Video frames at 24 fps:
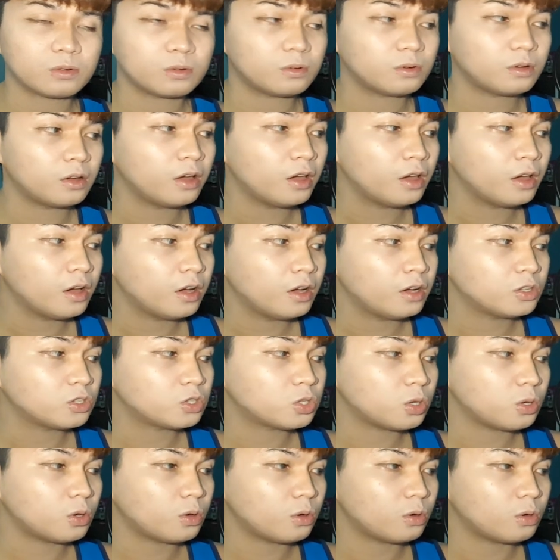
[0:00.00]
to
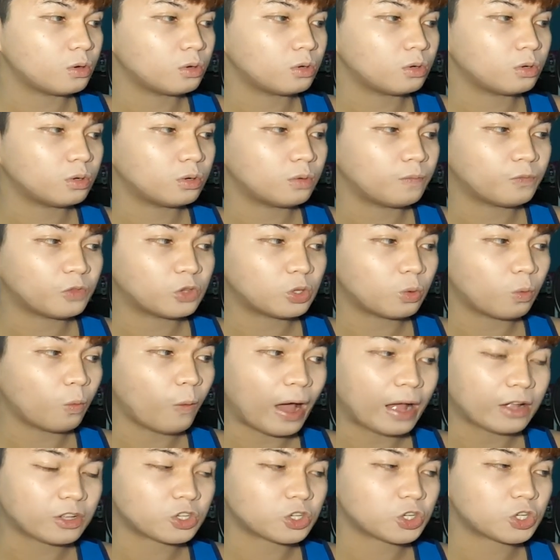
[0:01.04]

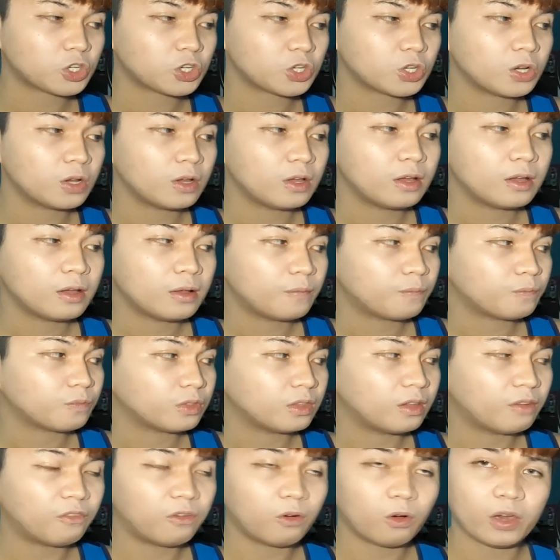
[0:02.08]
watch
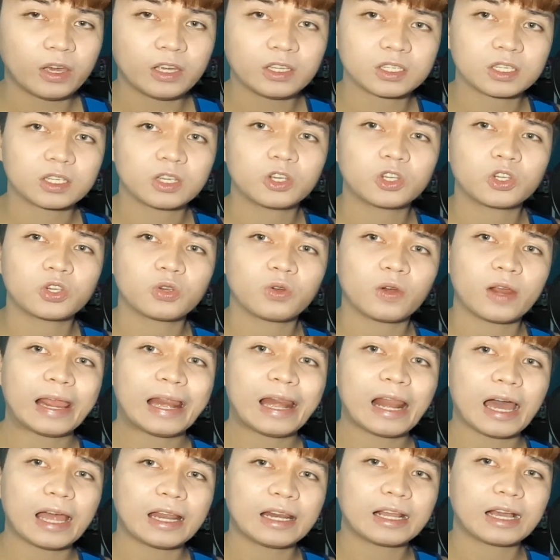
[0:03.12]
the voice
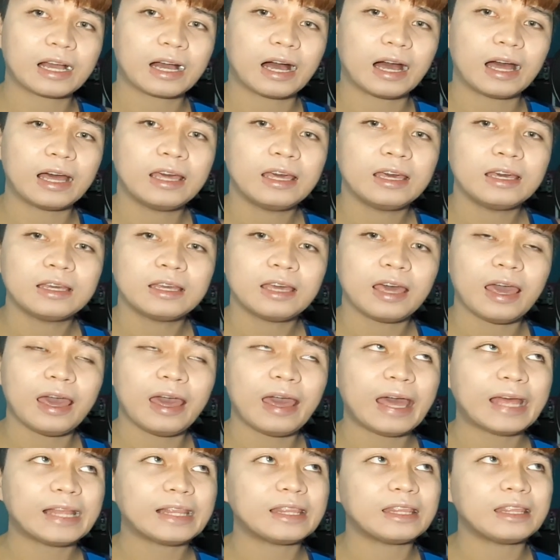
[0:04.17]
Sri Lanka.
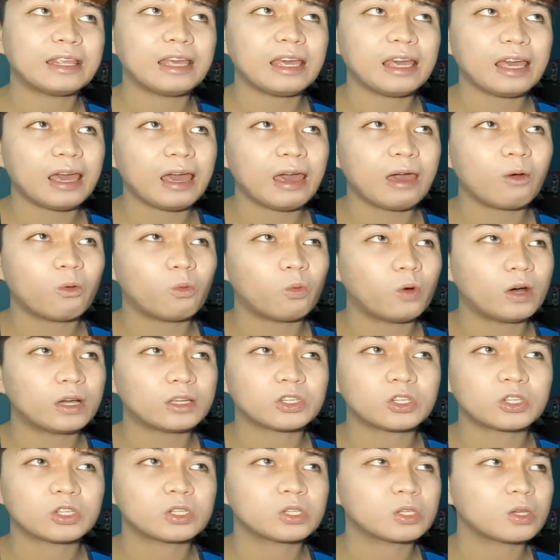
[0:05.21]
And it
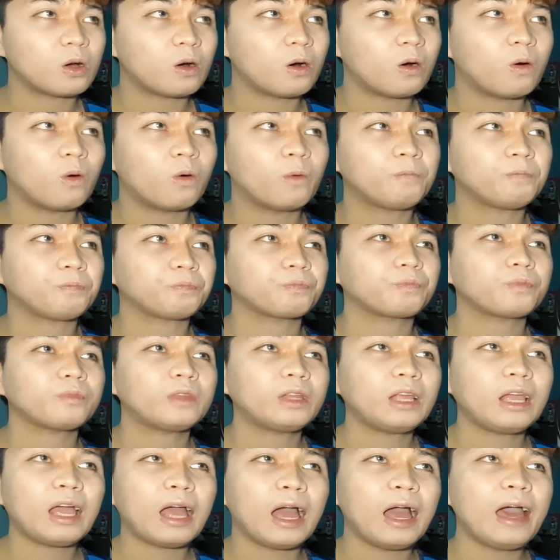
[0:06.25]
was
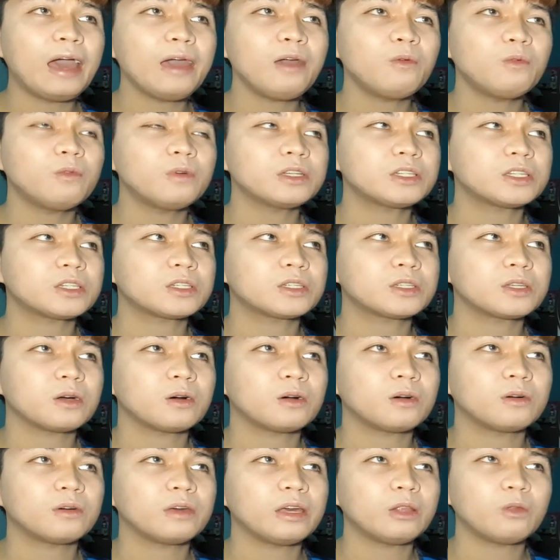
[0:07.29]

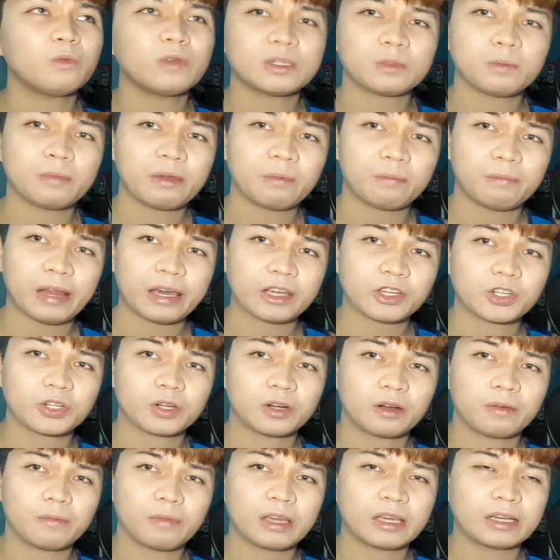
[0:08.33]
my
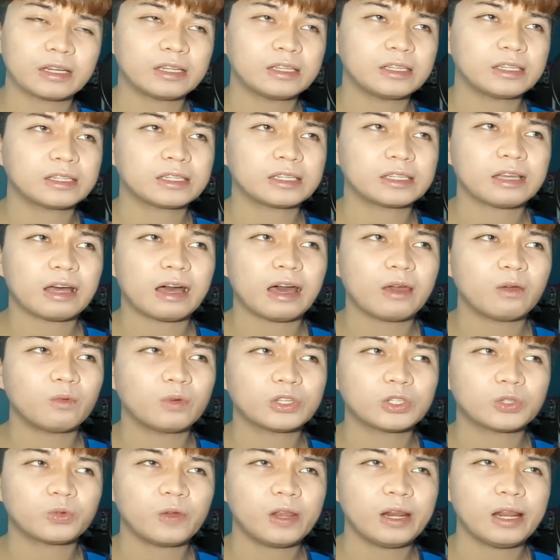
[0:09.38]
pleasure, because I
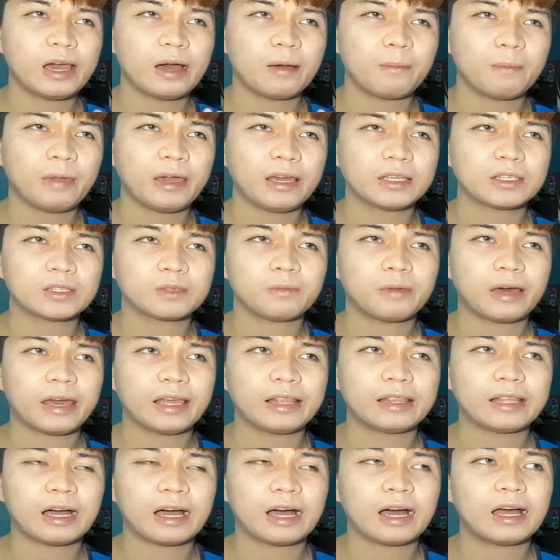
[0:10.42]
was really amazed
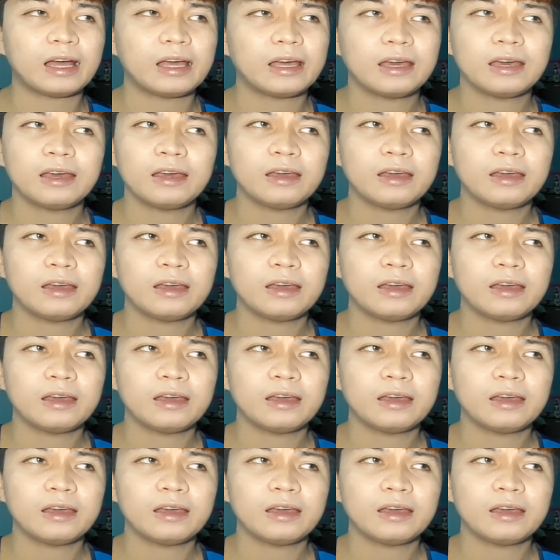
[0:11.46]
by the